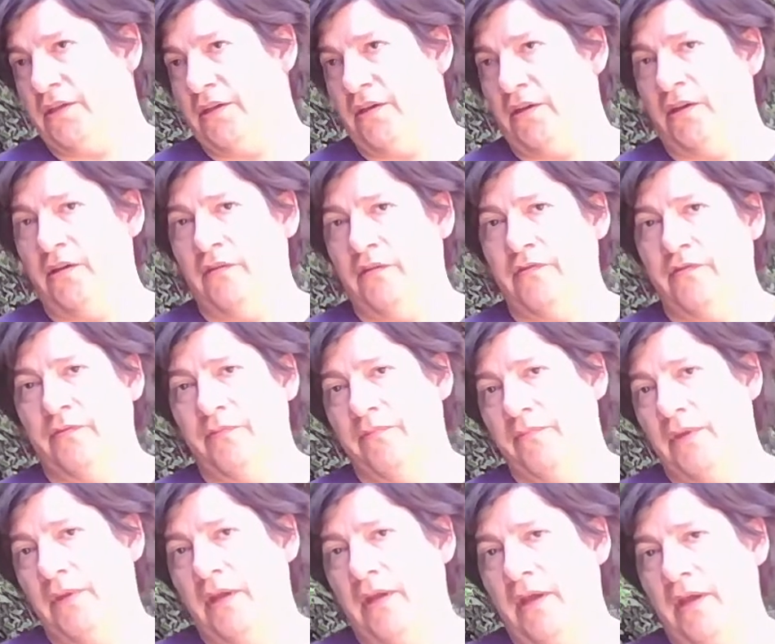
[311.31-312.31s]
of
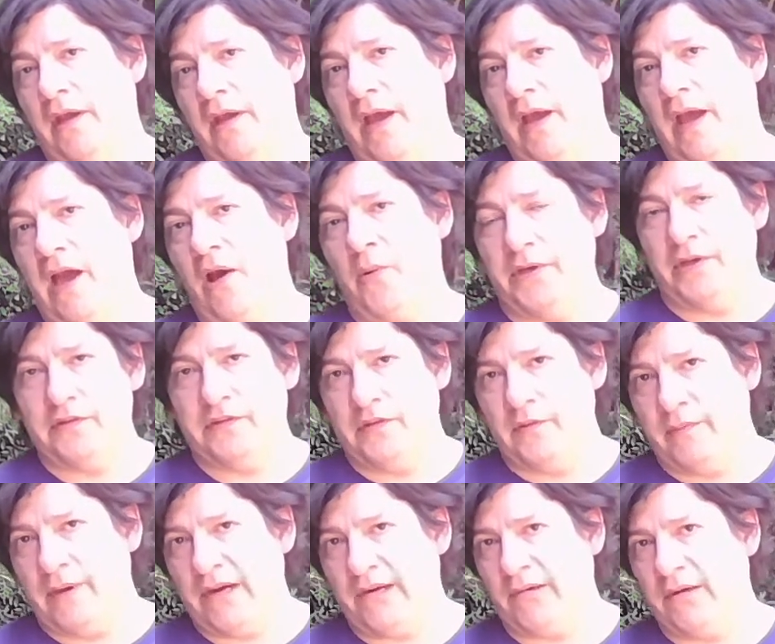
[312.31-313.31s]
how it is that
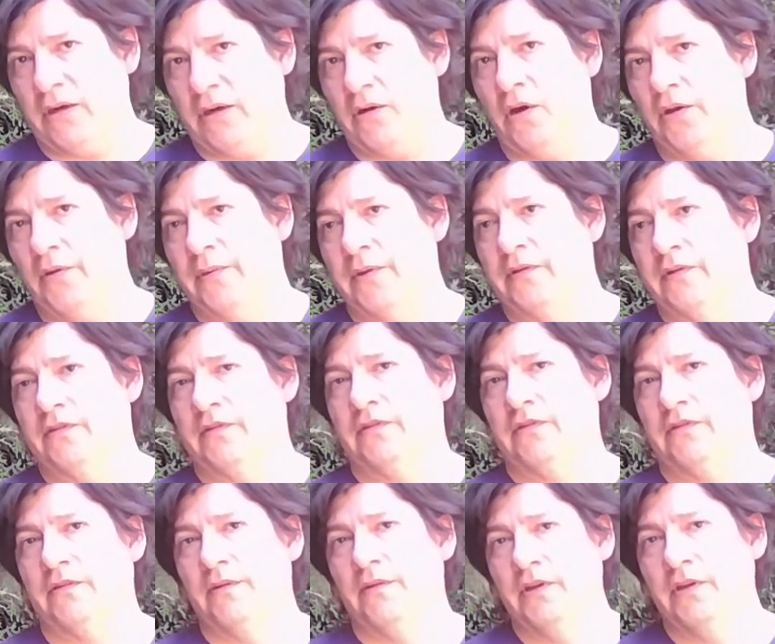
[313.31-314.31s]
macroeconomists
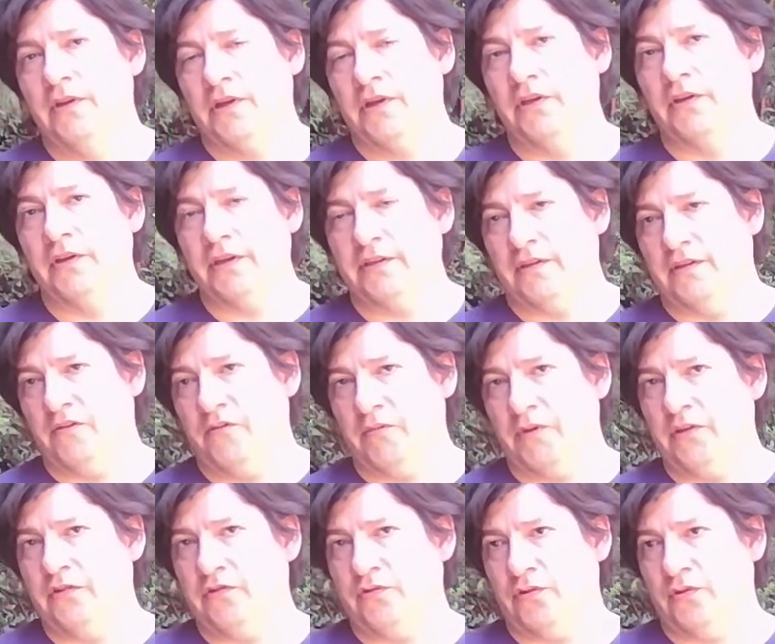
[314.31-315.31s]
conduct their
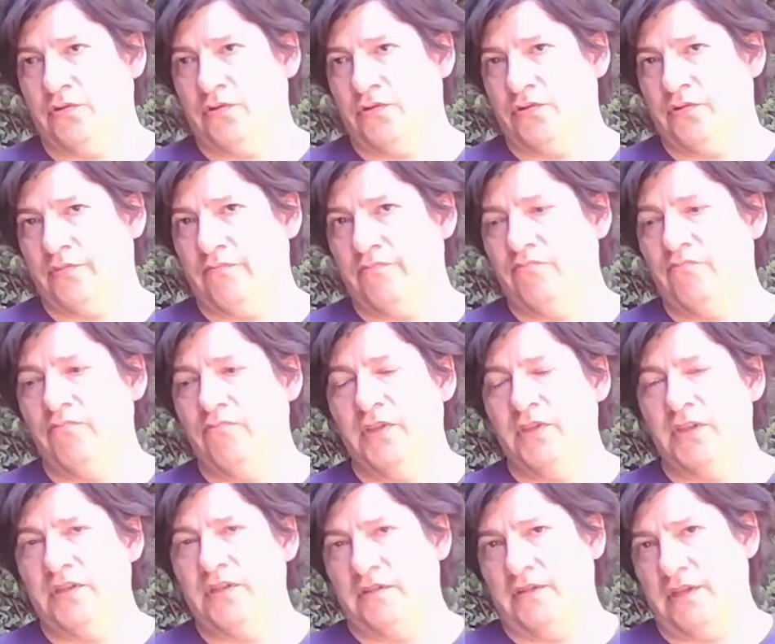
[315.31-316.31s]
research
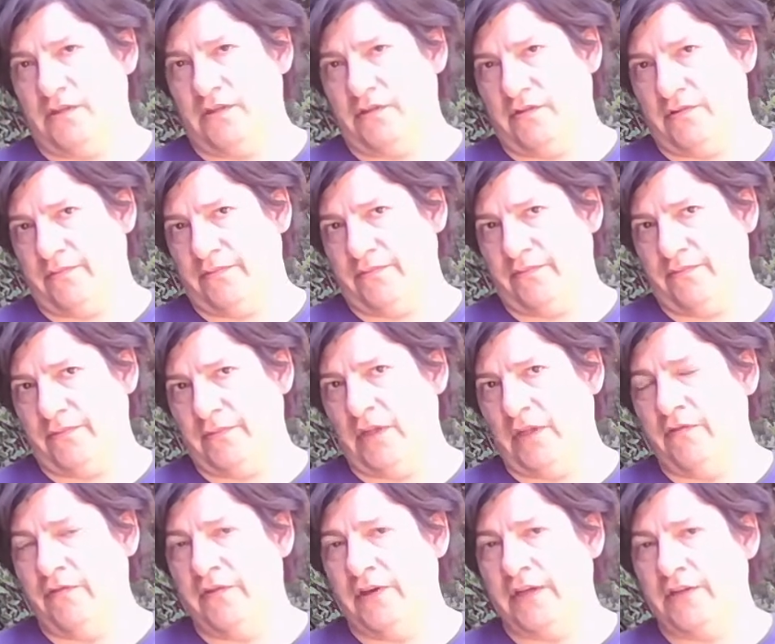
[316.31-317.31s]
these days. In
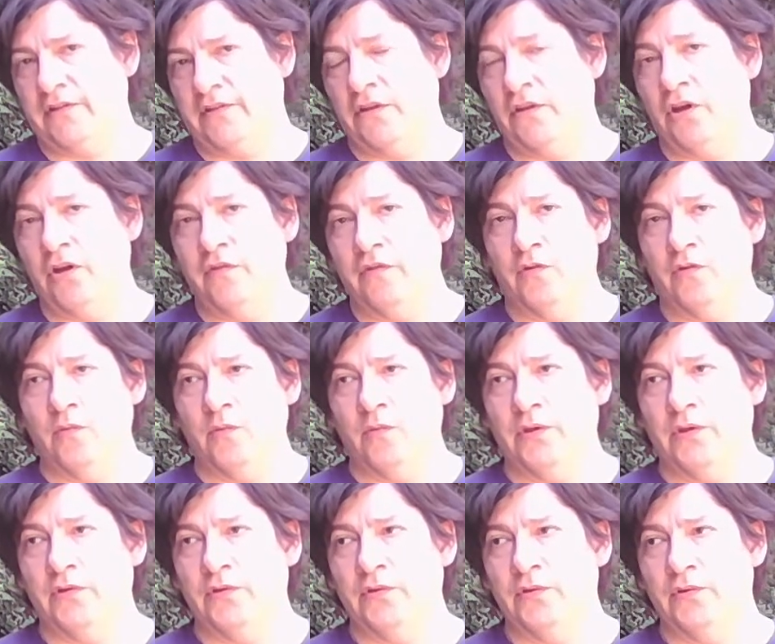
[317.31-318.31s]
fact, a lot of what we
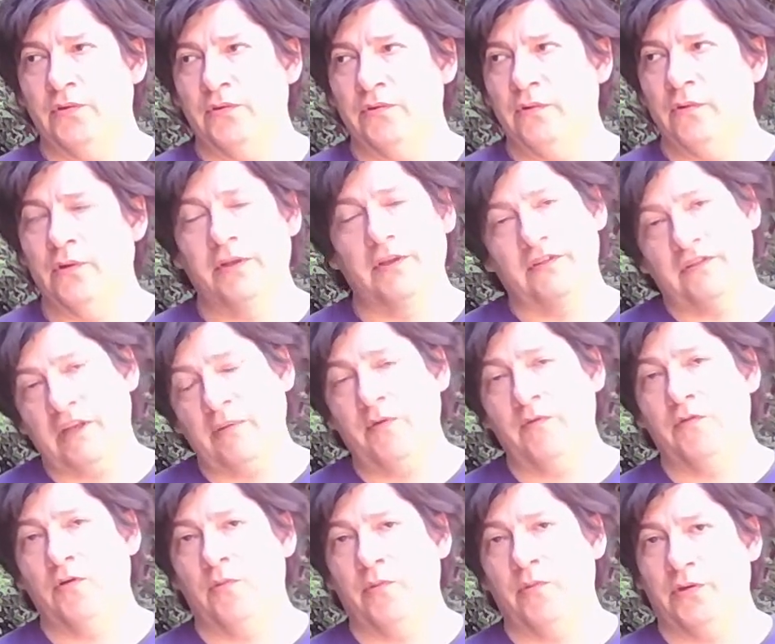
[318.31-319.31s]
do, or at least some of
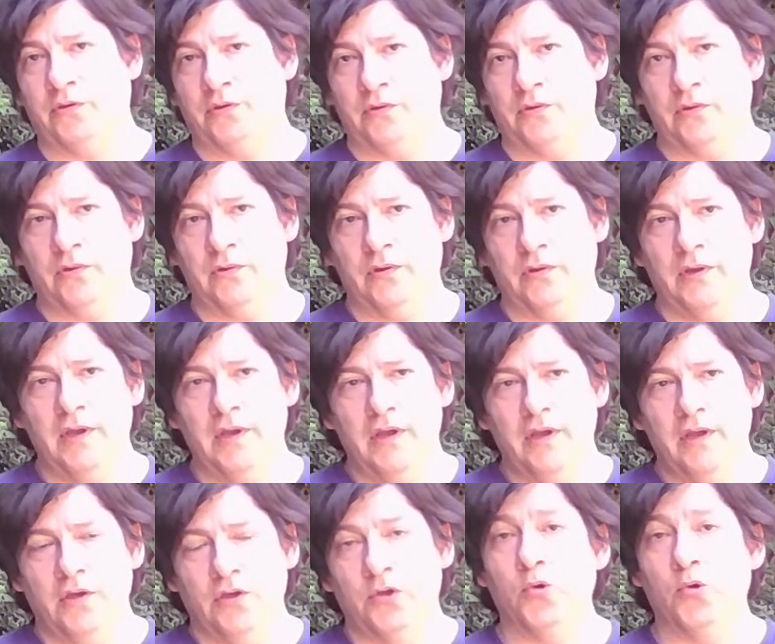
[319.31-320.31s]
what we do,
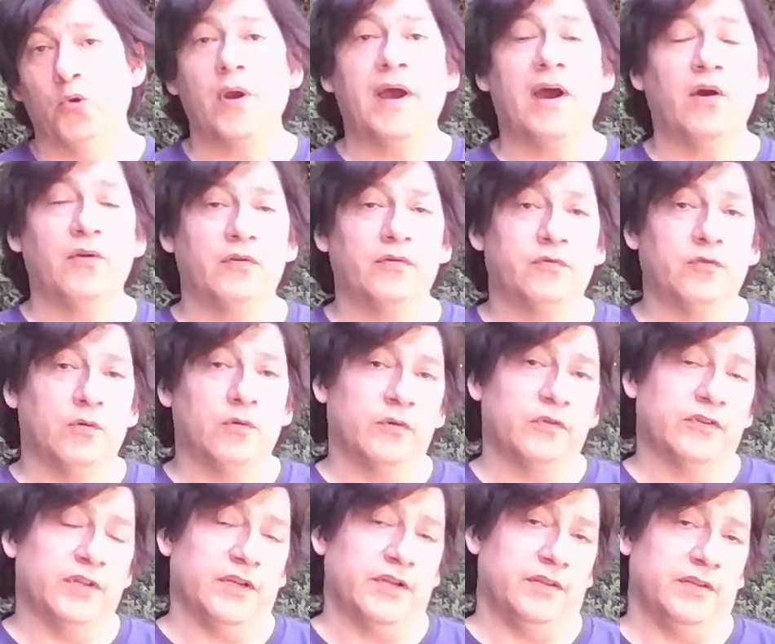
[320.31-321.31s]
grew out of what was
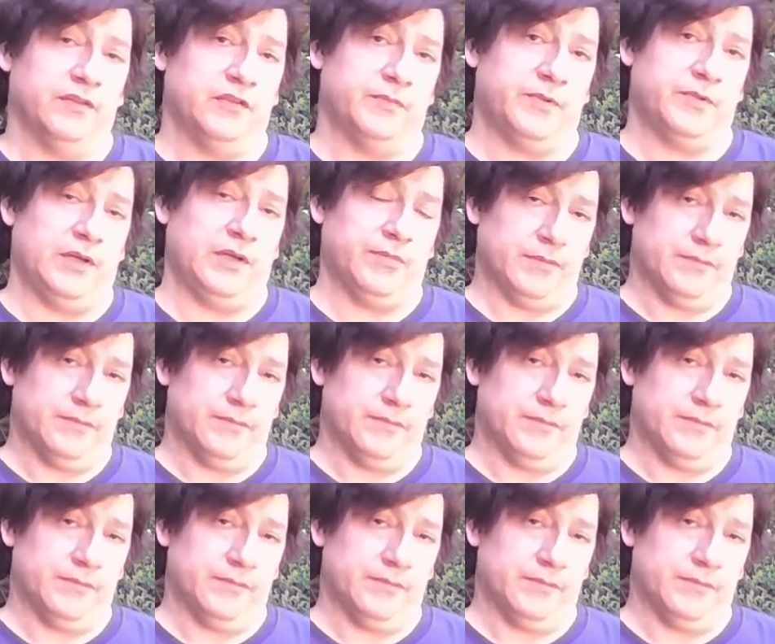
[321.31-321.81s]
done in this paper.